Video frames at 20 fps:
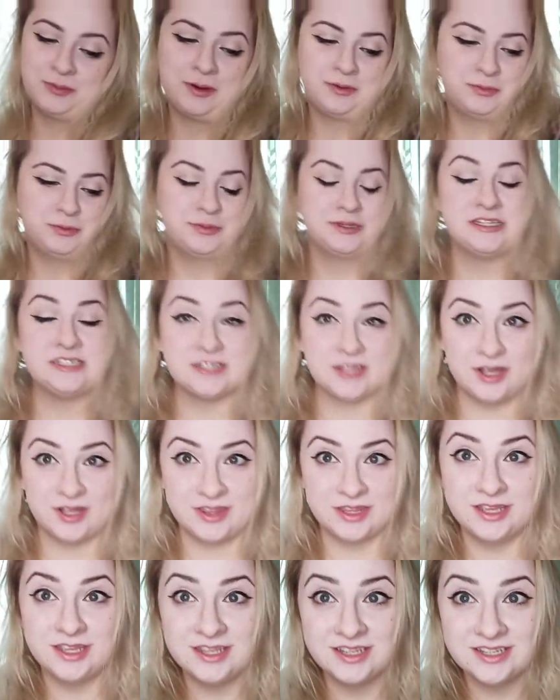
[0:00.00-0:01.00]
you probably saw
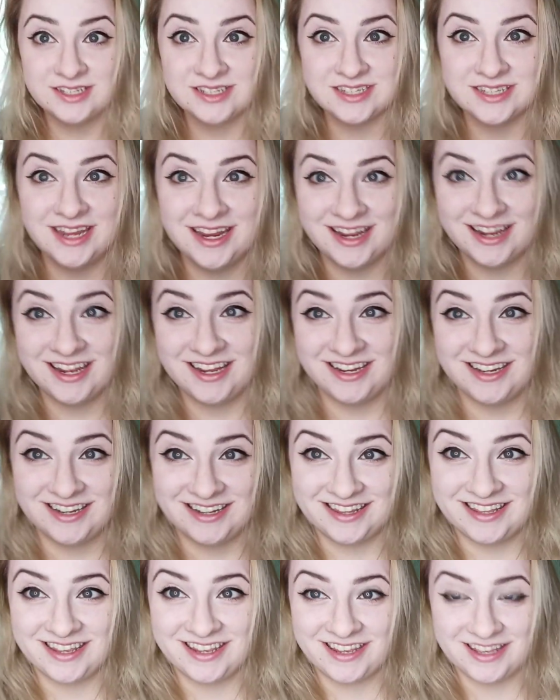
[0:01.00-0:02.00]
these
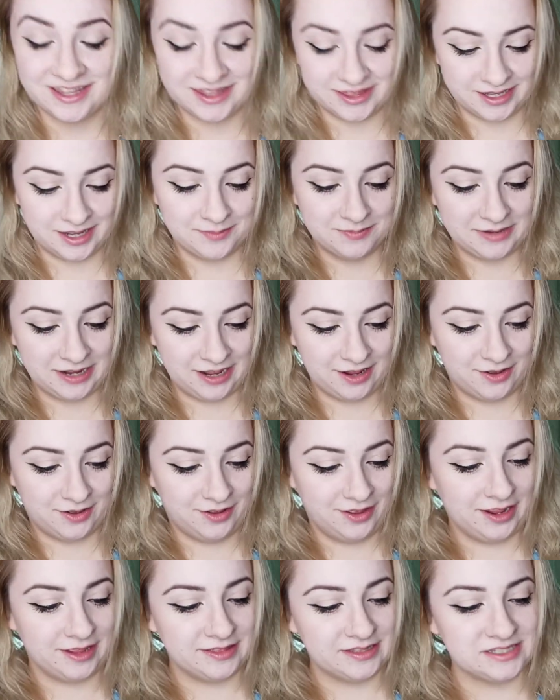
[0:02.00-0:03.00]
in the
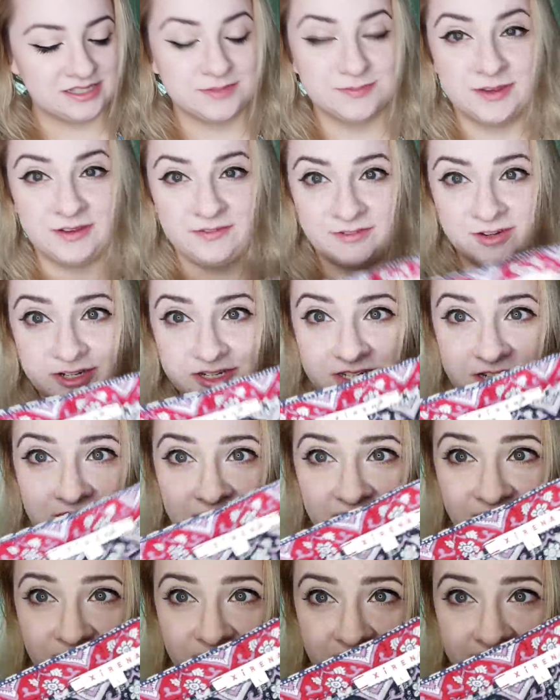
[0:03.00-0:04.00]
thumbnail, and this is my first
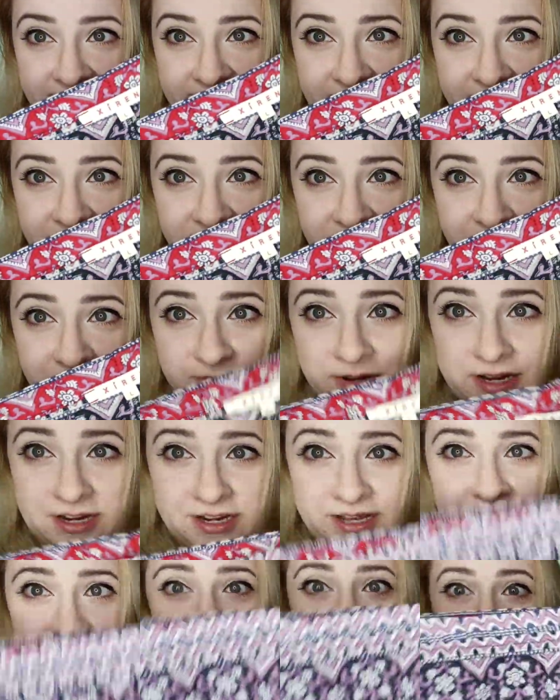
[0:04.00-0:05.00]
time finding
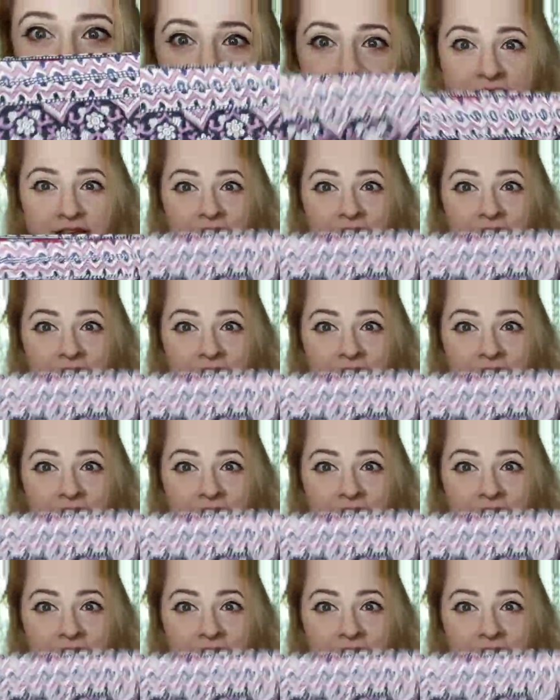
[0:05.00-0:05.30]
Xirena.